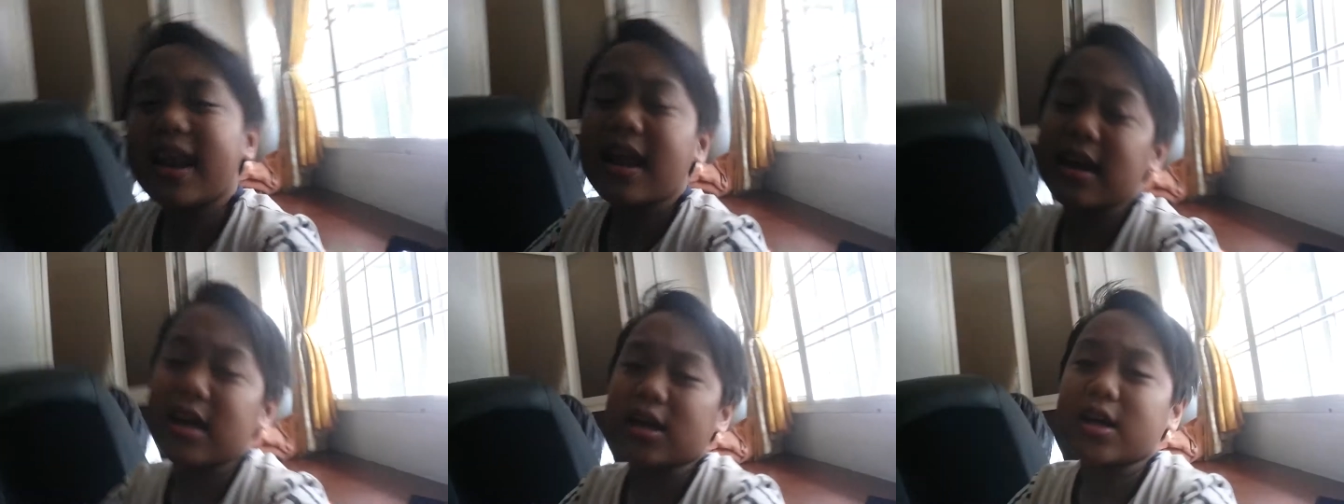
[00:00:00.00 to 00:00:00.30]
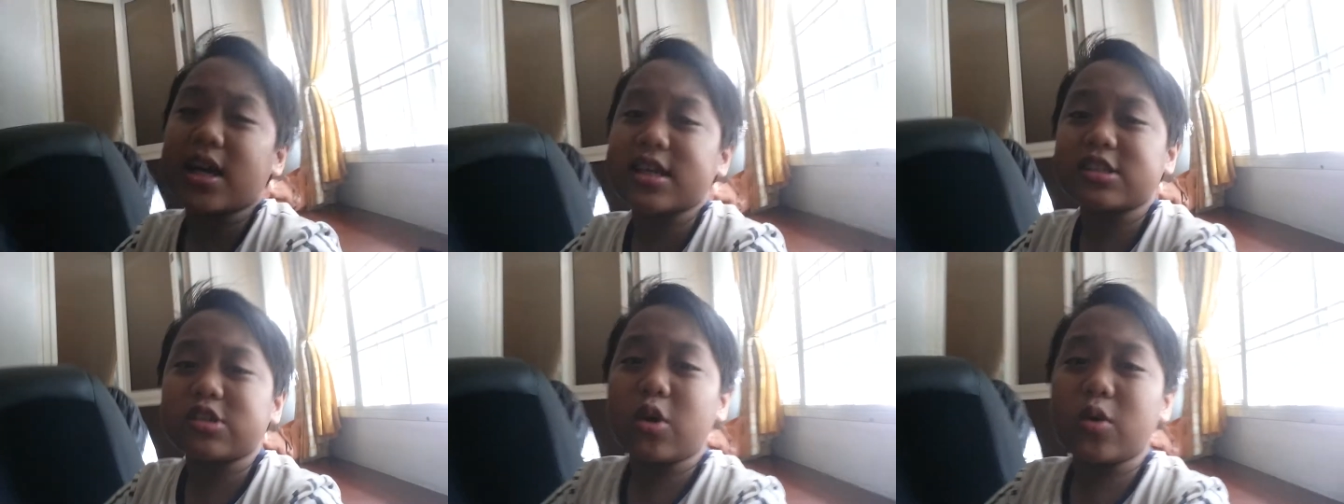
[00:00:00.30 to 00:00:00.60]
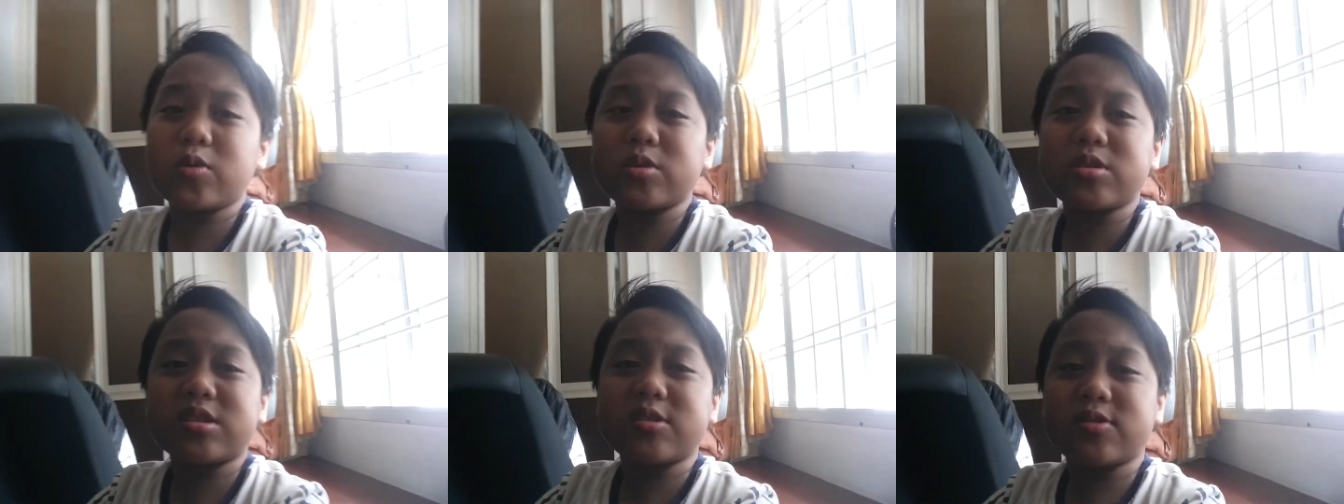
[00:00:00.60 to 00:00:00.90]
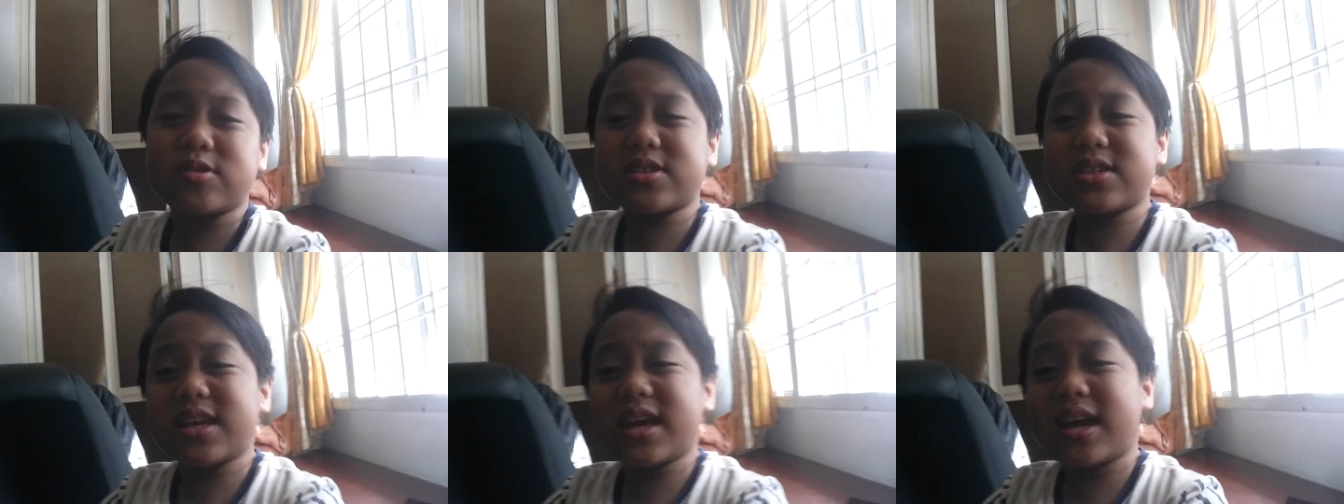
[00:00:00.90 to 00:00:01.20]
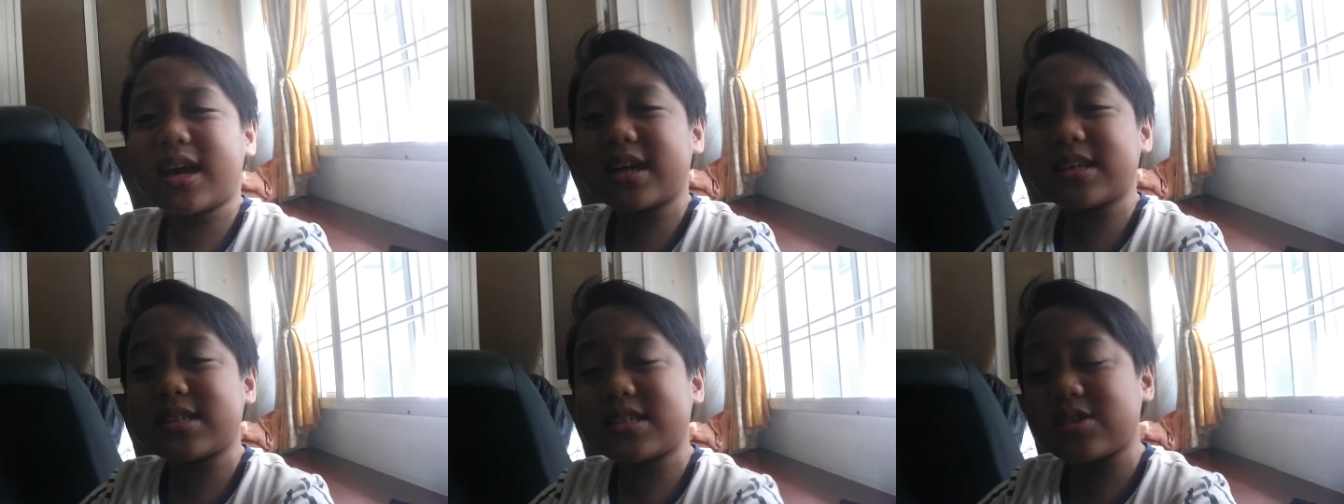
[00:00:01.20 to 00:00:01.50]
Like you guys always do. See
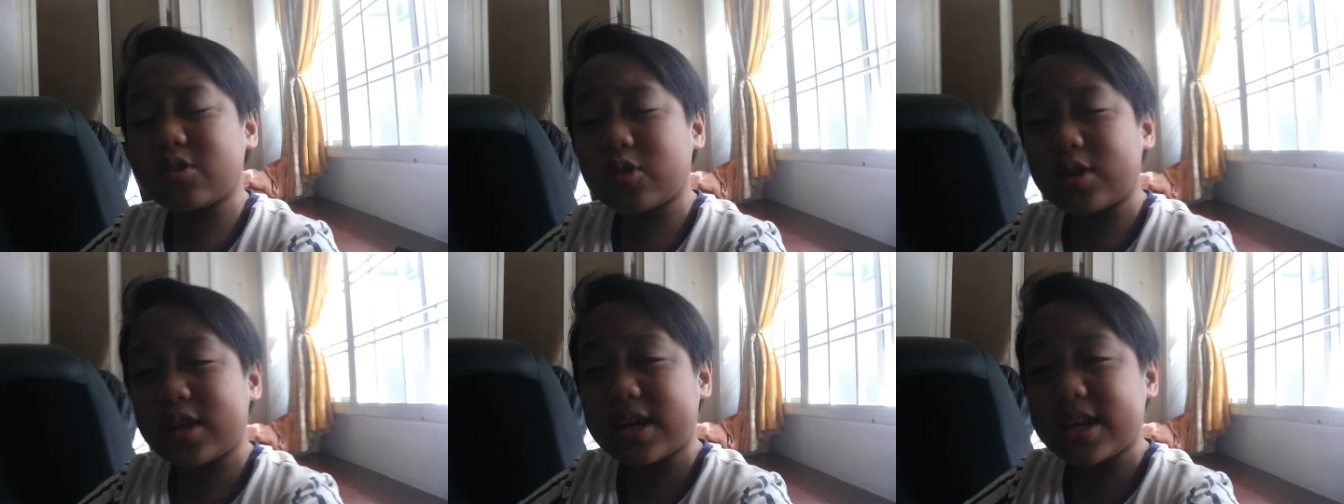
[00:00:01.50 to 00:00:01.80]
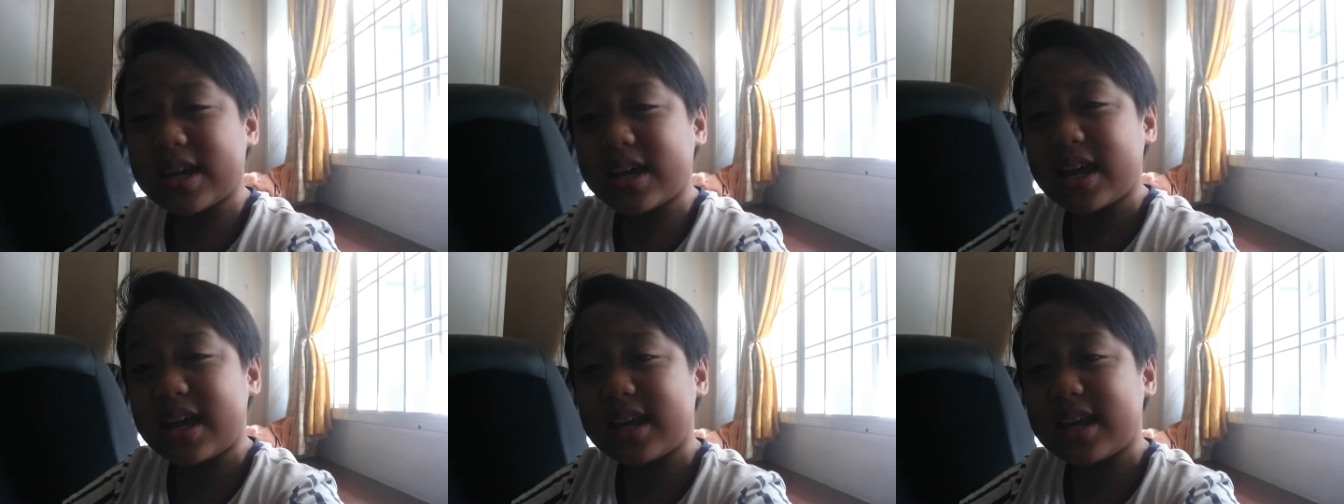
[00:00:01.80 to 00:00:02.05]
you guys. See you later,